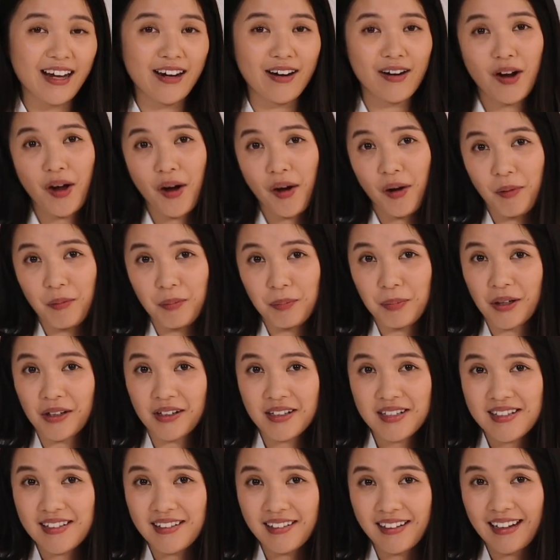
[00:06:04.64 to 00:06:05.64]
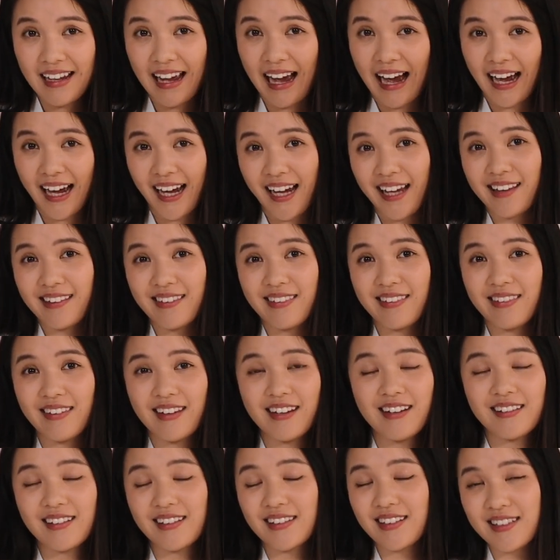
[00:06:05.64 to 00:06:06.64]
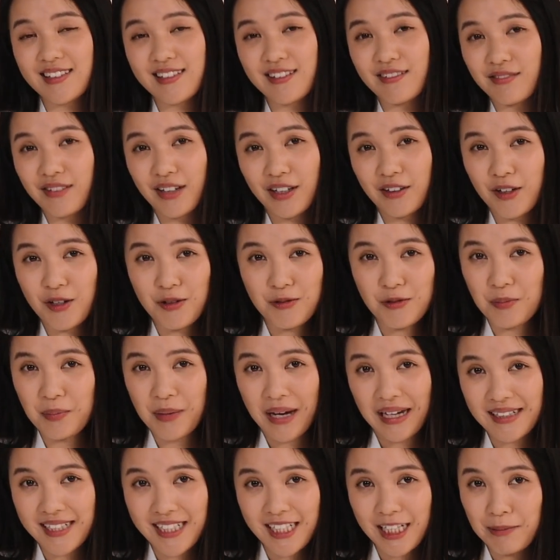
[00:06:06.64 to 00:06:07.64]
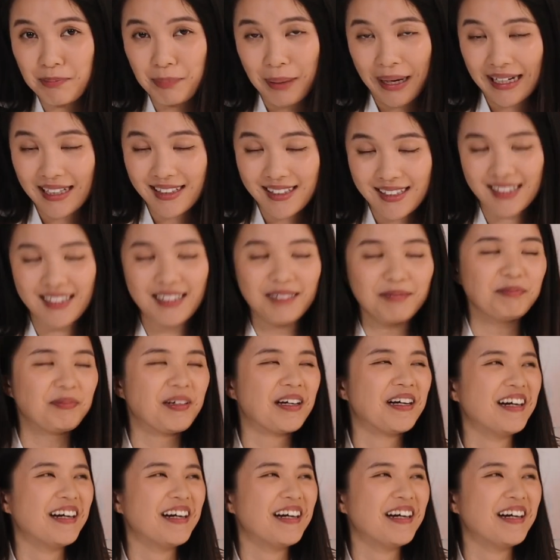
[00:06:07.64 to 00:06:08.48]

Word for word: I don't know, personally, I think that it's a very romantic painting.